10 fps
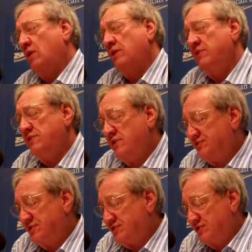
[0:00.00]
Well,
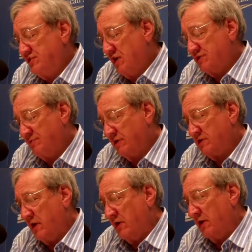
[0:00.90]
this is a judgment
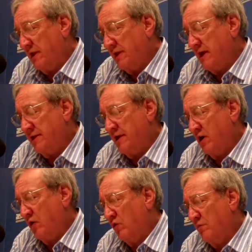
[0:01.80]
call, I
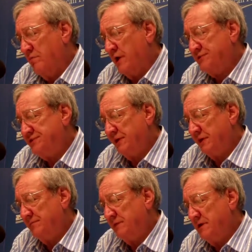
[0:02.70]
know, but
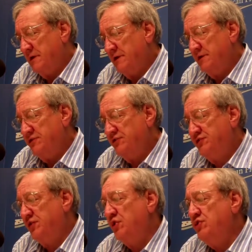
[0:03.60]

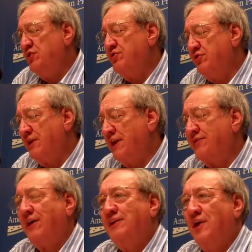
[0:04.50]
do you
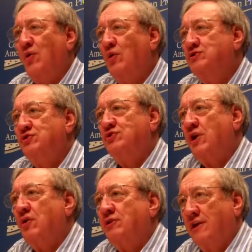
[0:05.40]
think they know what you're
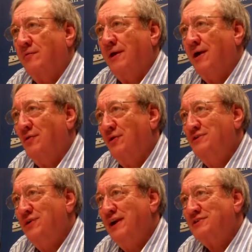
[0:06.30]
talking about
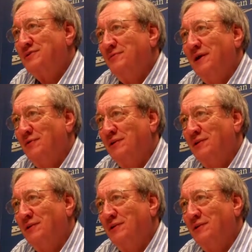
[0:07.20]
when you ask about